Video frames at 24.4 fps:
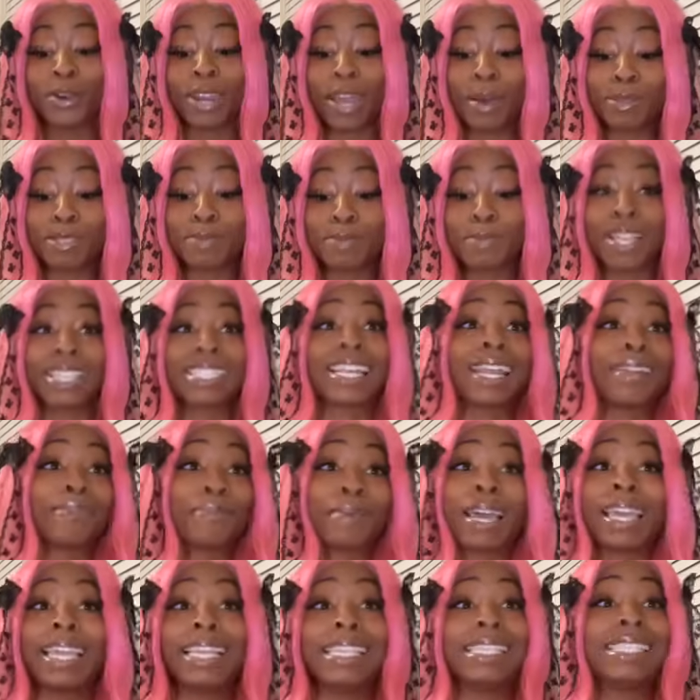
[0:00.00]
That was the best night of
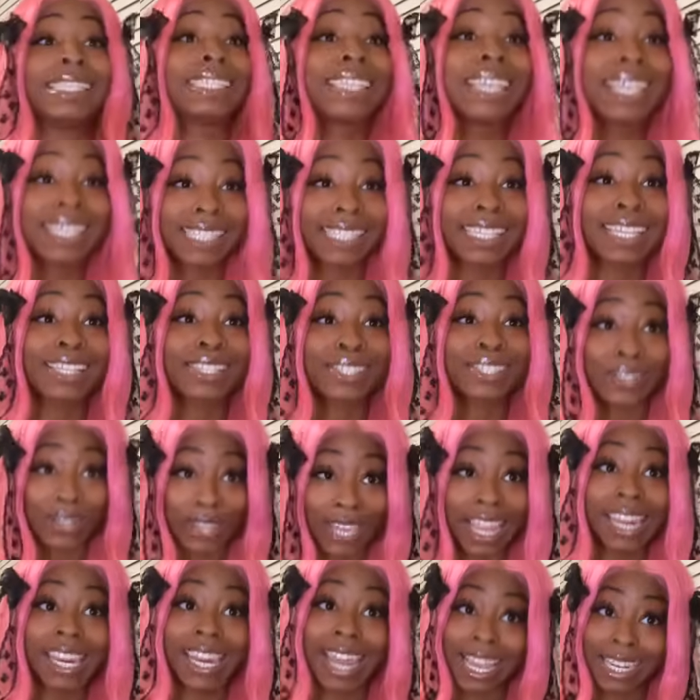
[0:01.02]
my existence. So uh,
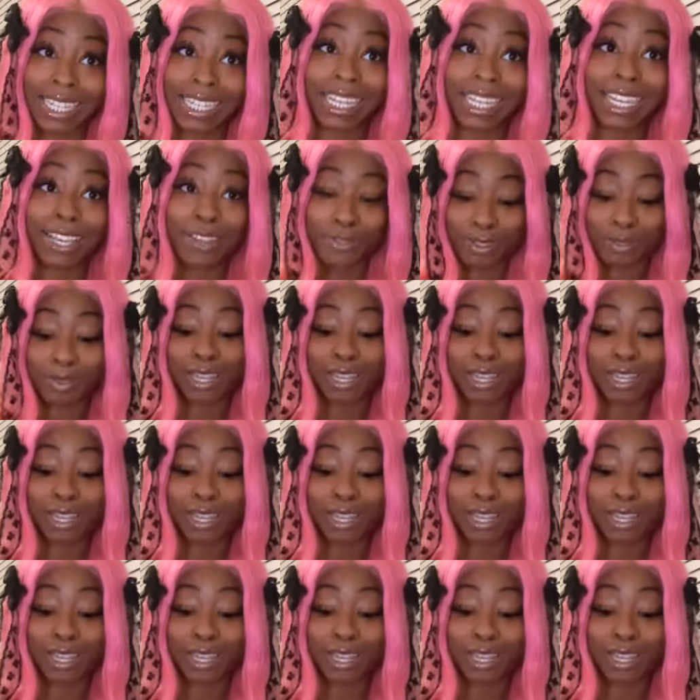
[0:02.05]
that should give you some